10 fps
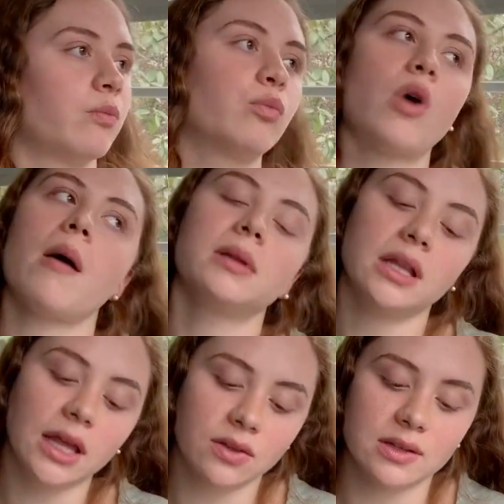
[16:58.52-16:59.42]

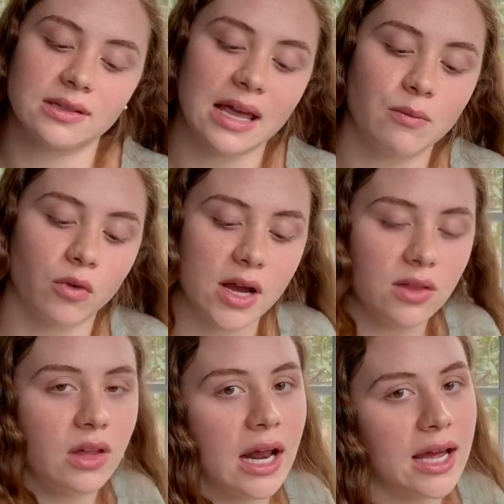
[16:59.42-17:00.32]
probably like the same
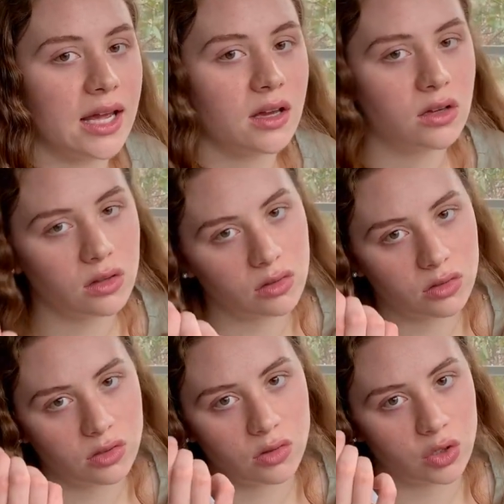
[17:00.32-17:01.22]
rate that I
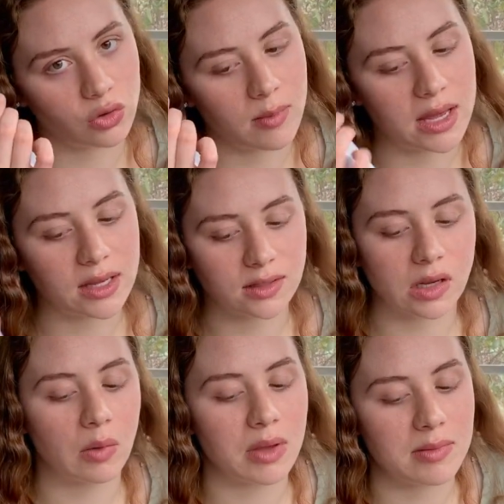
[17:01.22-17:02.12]
do the trimming.
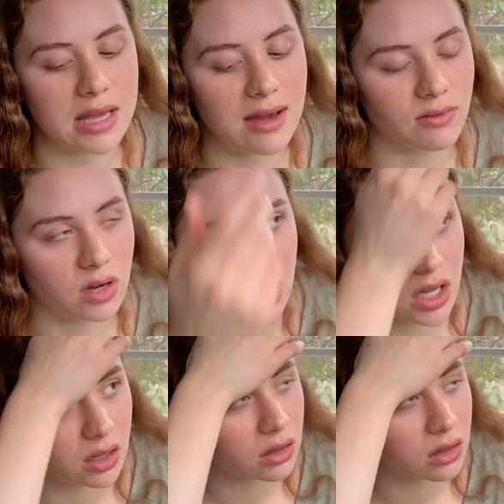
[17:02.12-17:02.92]
So maybe every